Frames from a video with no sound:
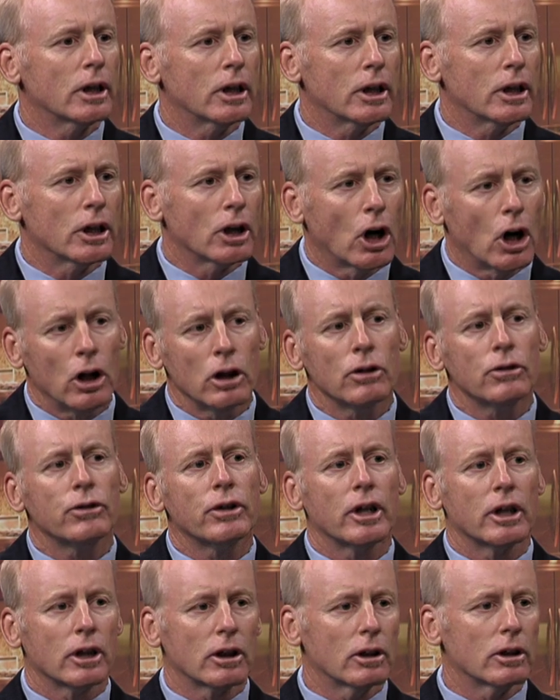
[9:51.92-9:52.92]
in all of
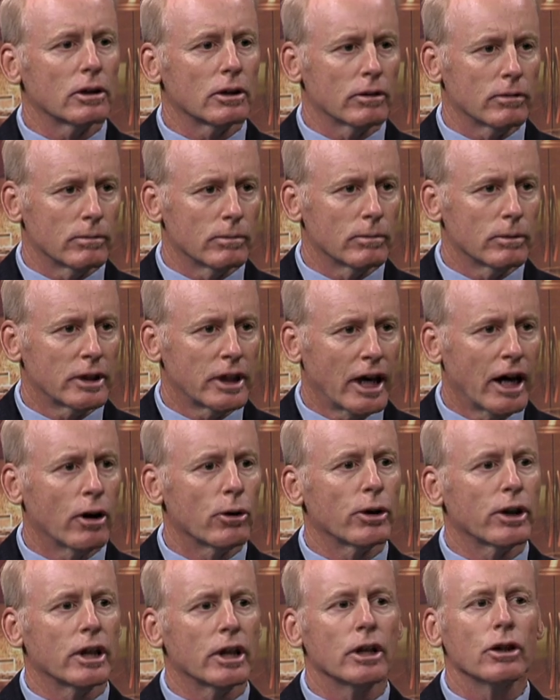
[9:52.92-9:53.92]
Santa Clara
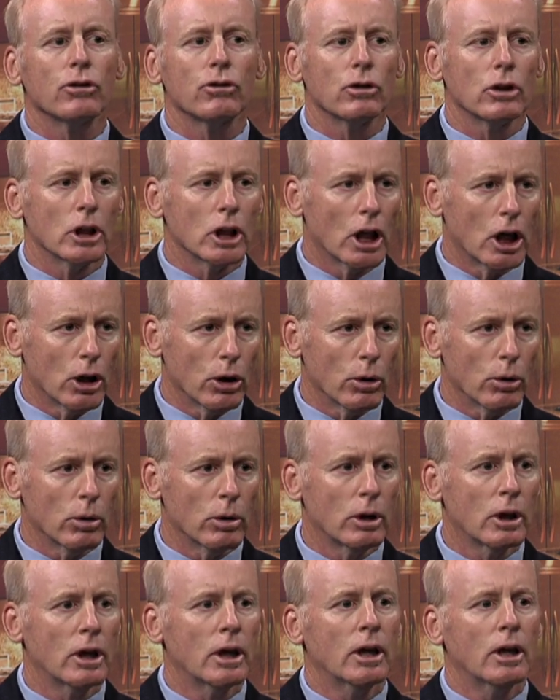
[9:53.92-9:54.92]
County is low.
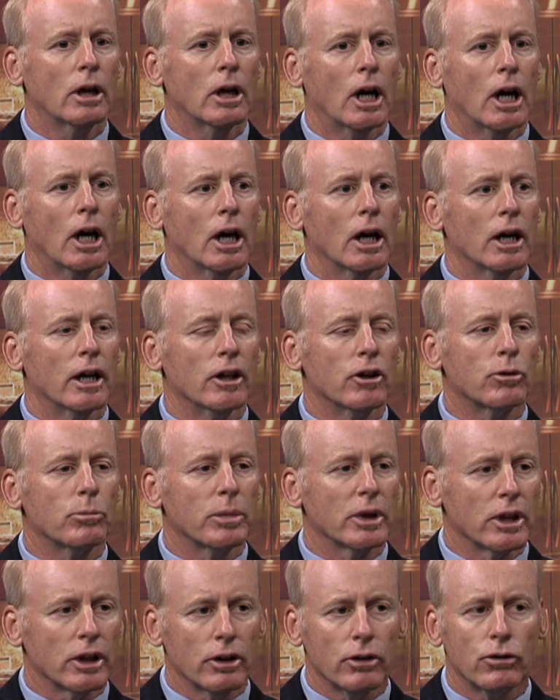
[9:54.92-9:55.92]
It's
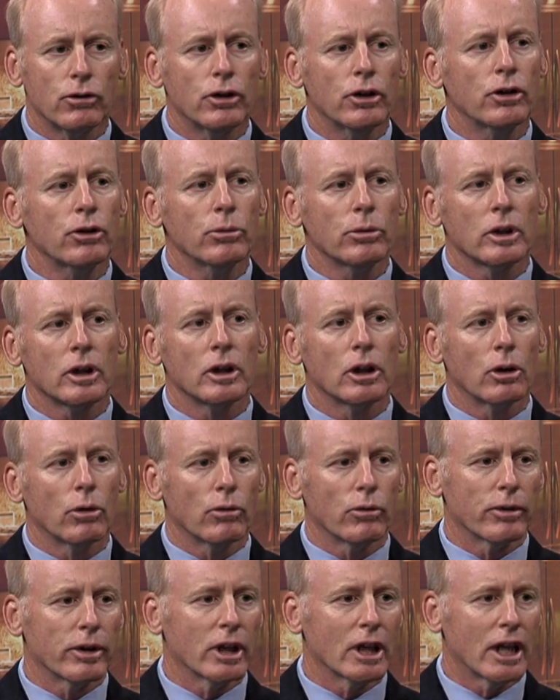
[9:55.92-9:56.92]
been continuing low
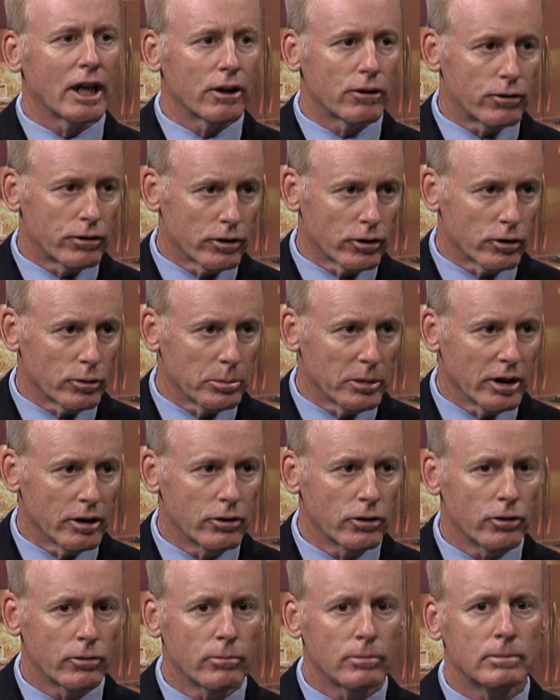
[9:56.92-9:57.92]
over the last 6
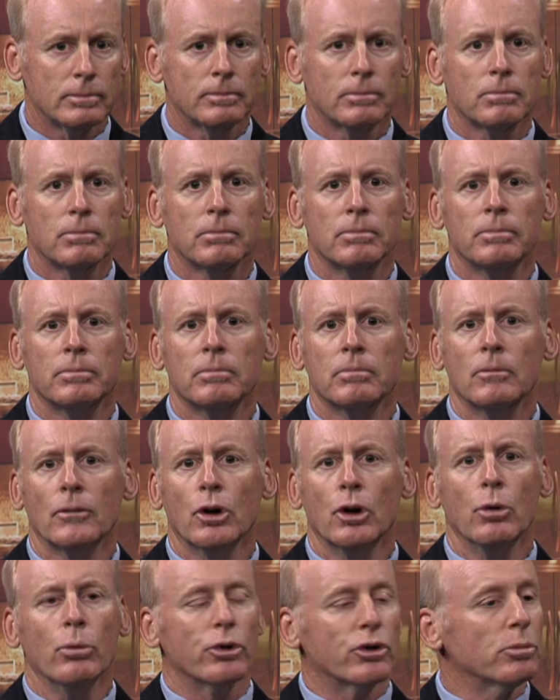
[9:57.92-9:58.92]
months,
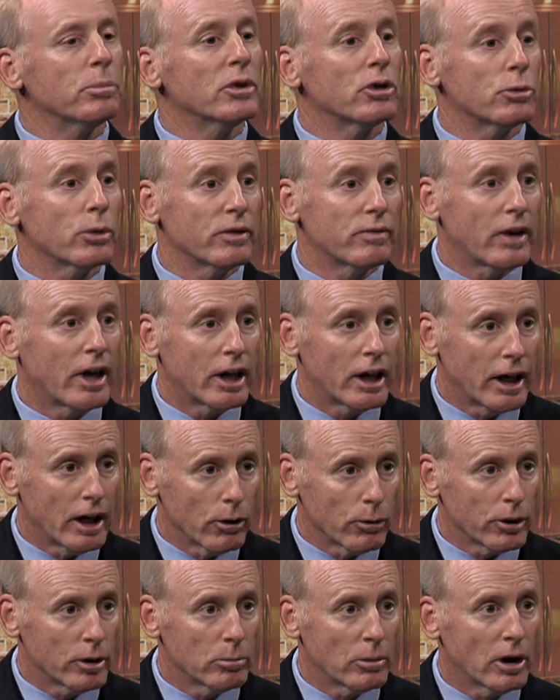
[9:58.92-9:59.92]
which means we've had a
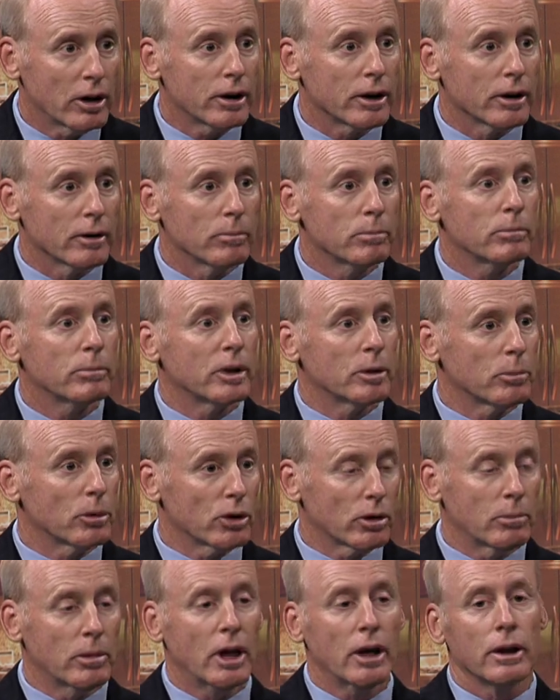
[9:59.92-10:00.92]
healthy market. People
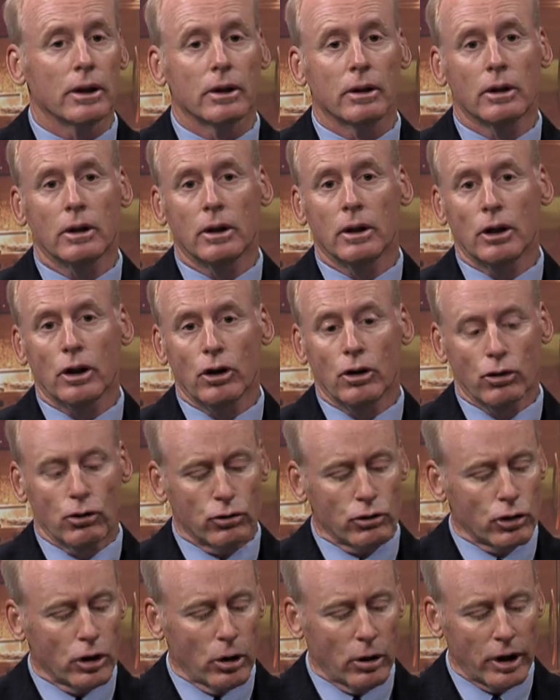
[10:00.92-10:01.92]
are buying.
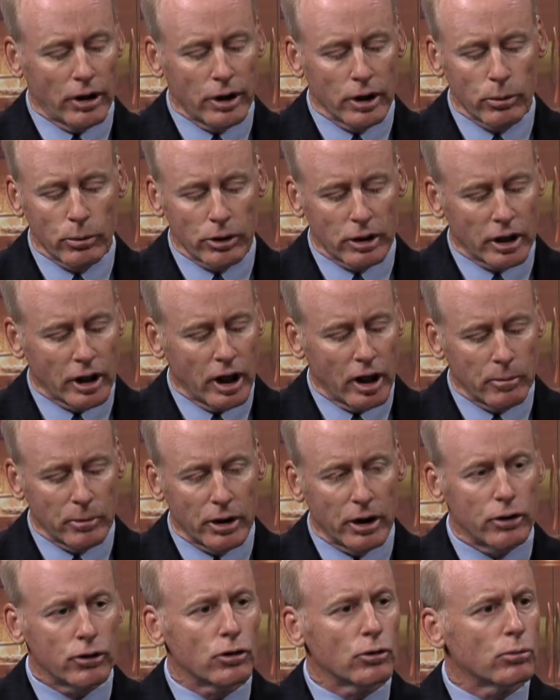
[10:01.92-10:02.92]
So I think with the
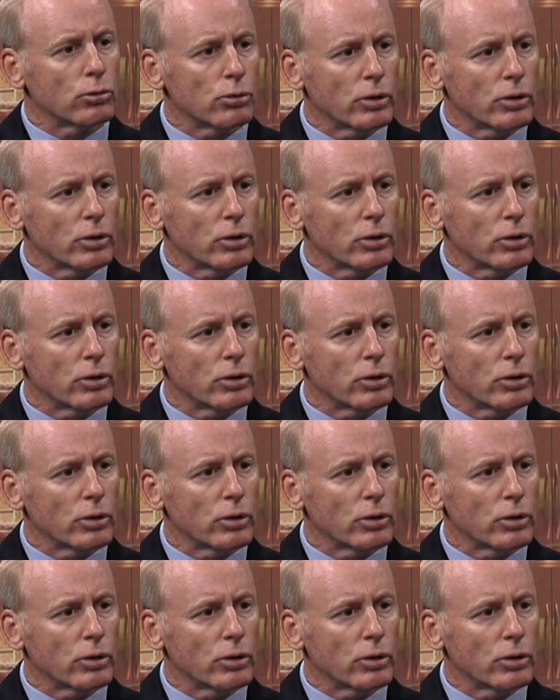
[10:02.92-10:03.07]
combination of